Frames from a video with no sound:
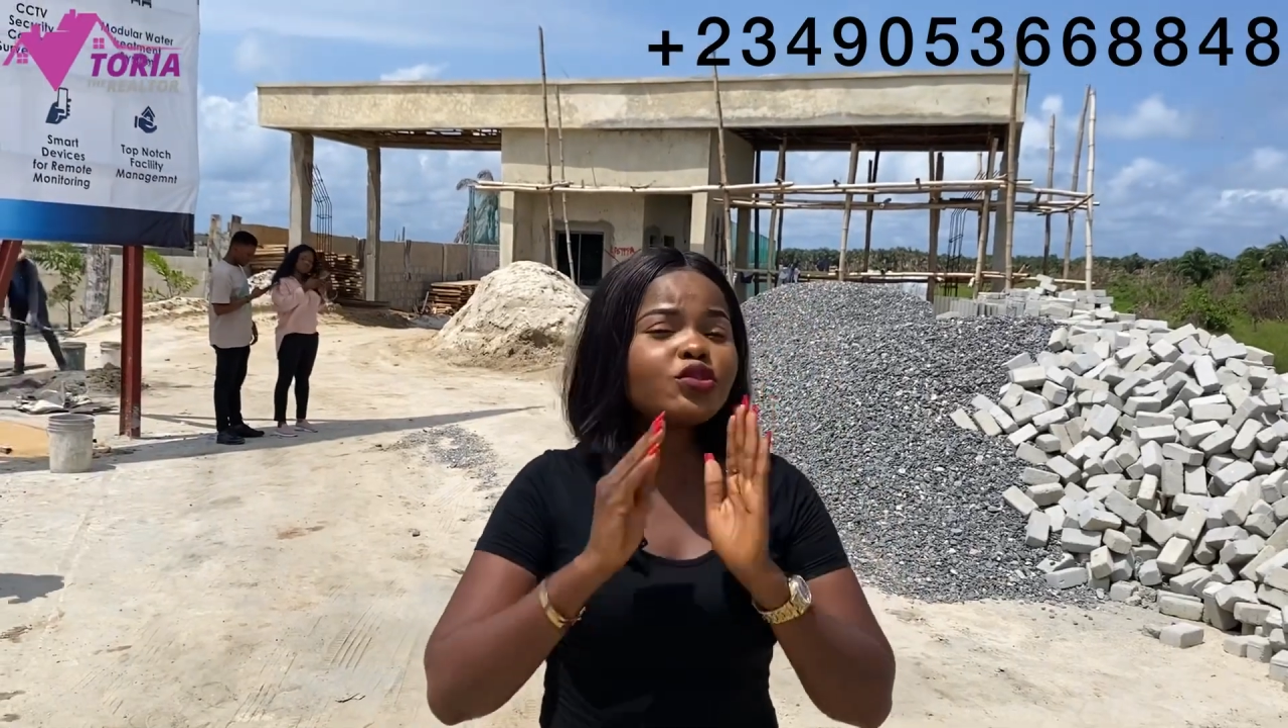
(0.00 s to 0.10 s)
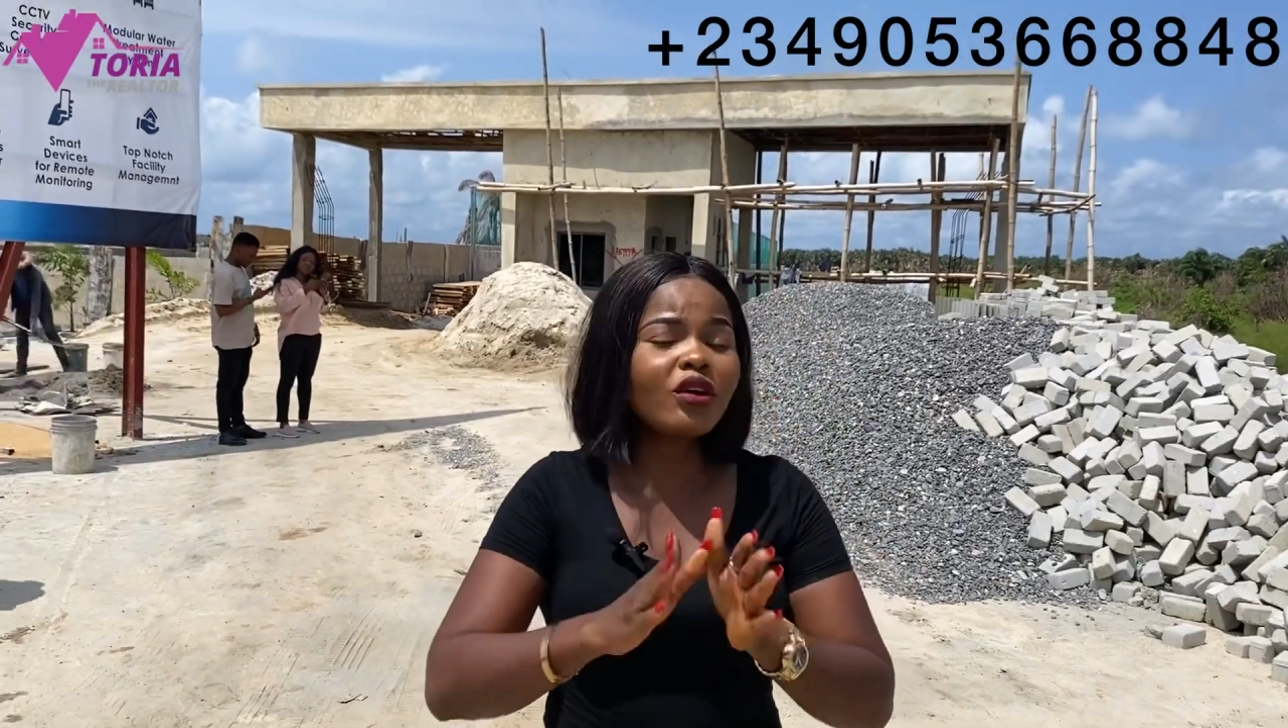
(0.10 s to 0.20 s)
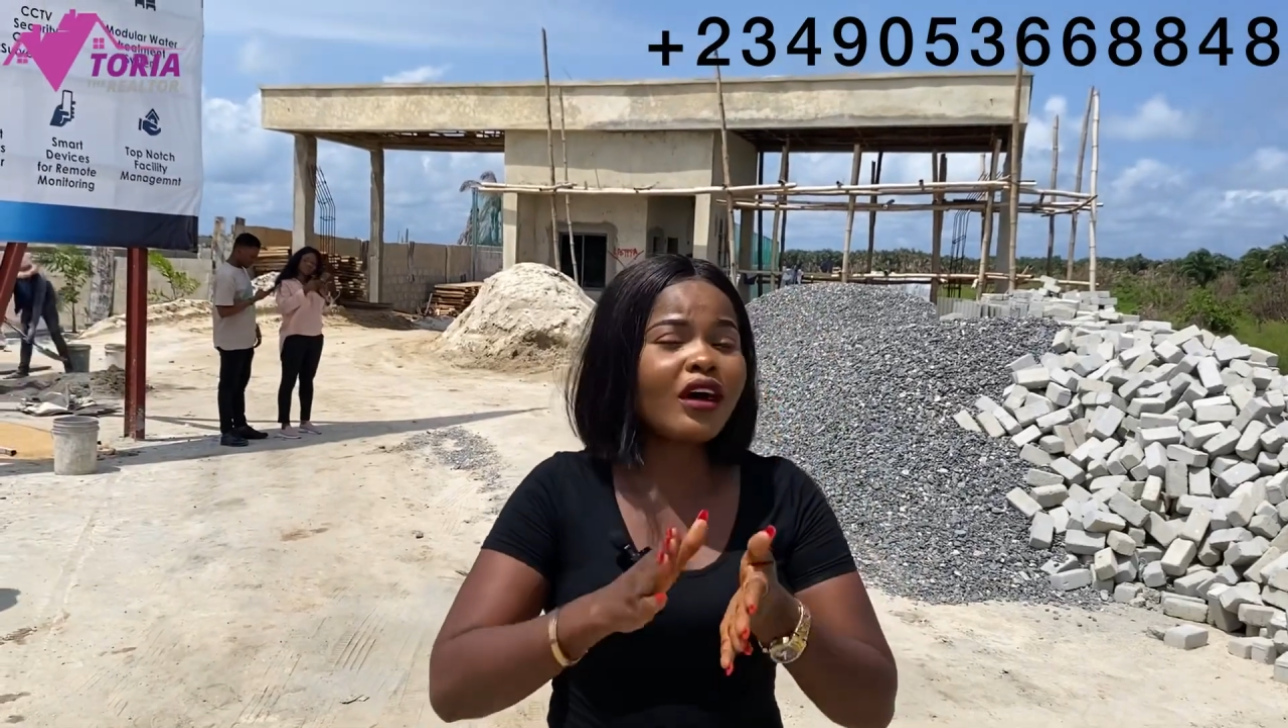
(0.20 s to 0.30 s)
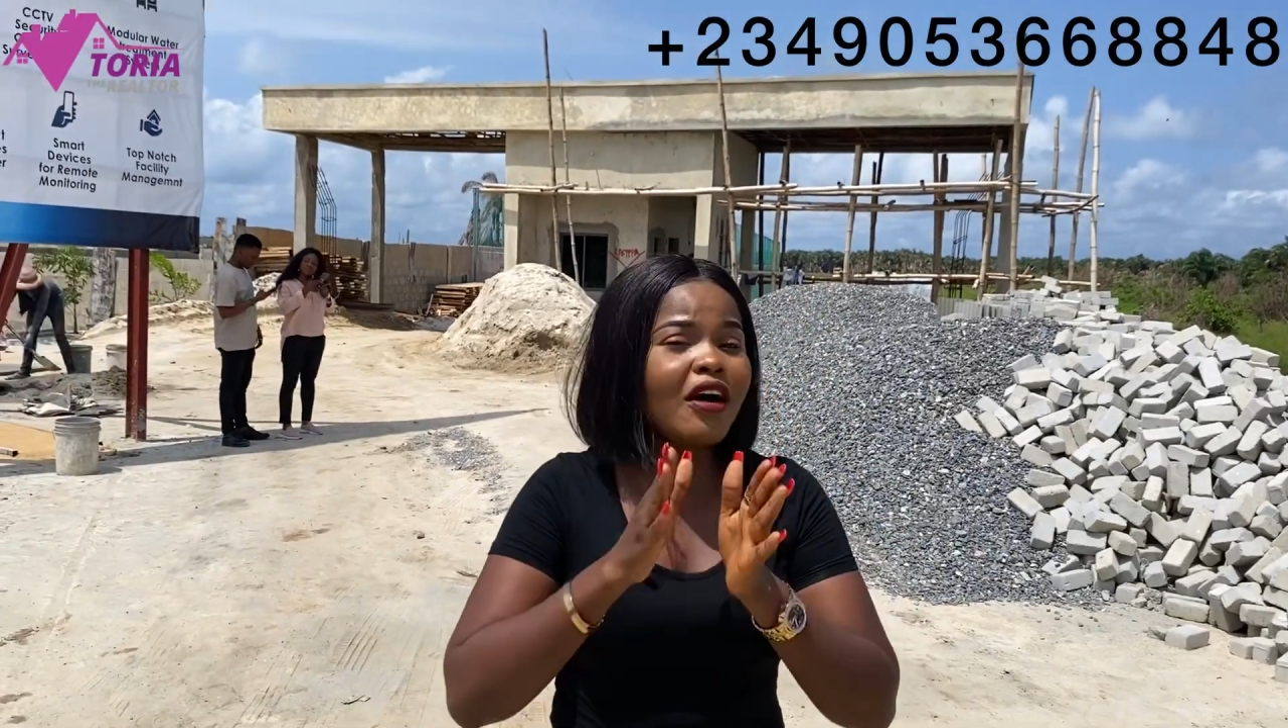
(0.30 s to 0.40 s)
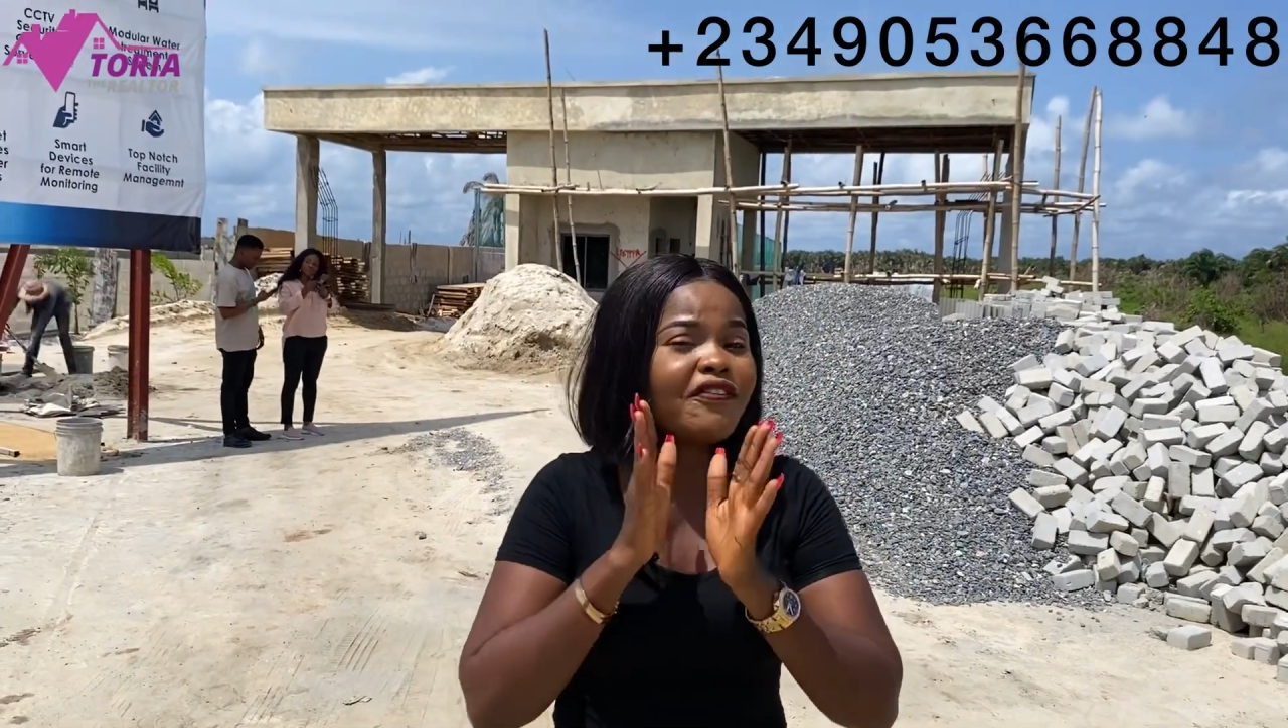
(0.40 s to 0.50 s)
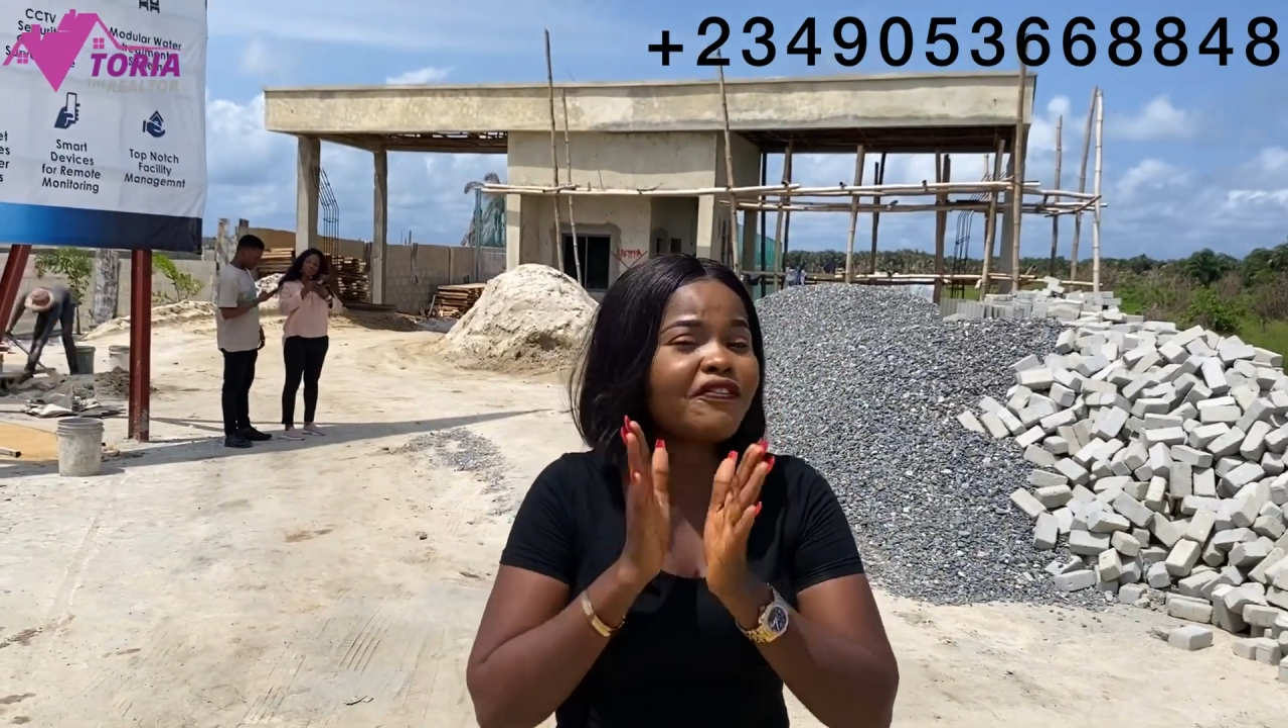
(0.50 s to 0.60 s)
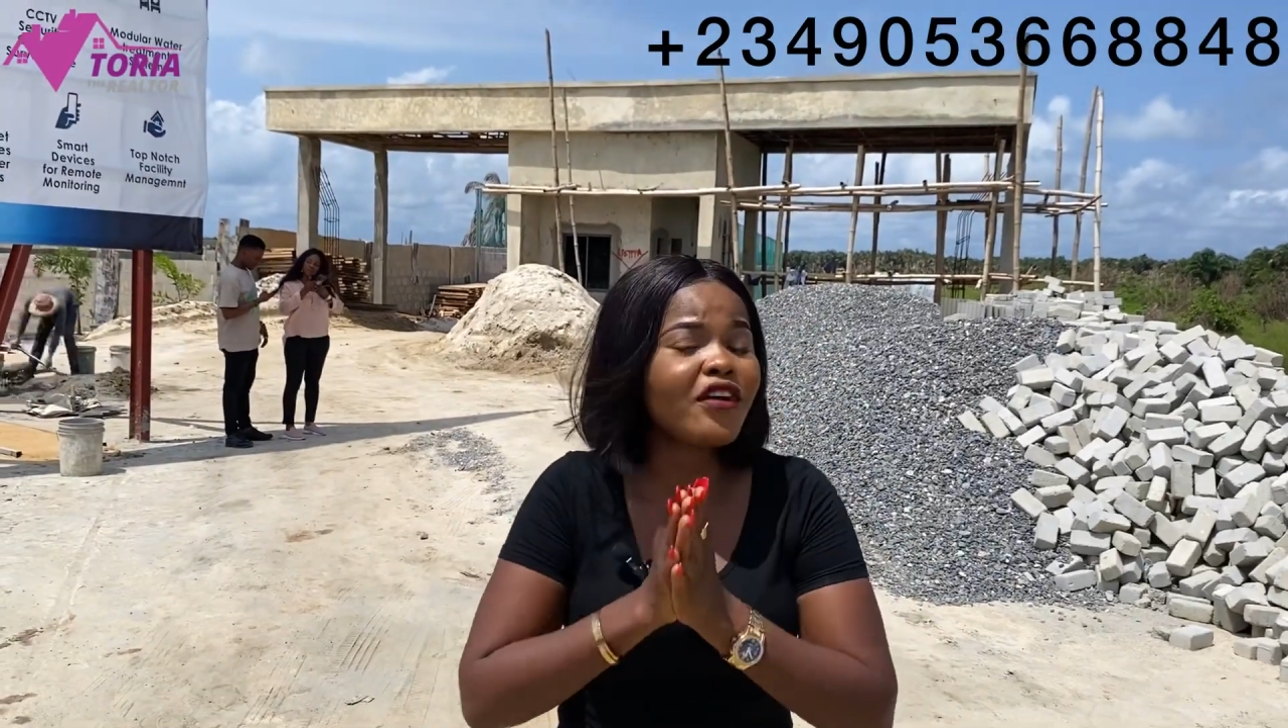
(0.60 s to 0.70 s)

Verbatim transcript: done our